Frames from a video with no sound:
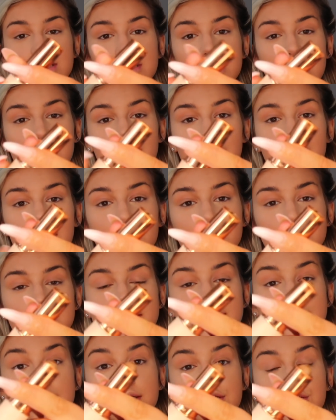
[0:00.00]
stick. This
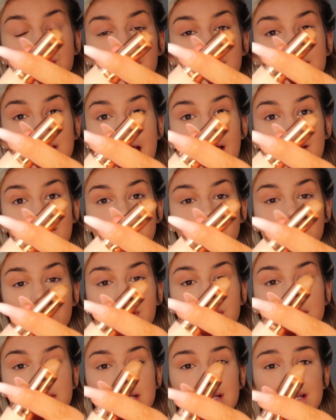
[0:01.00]
is in the shade
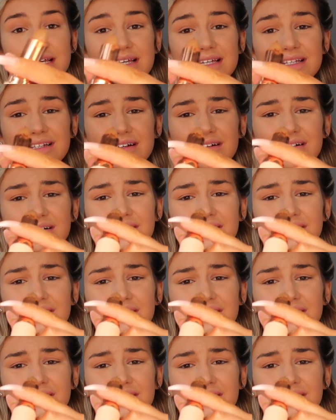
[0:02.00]
F13.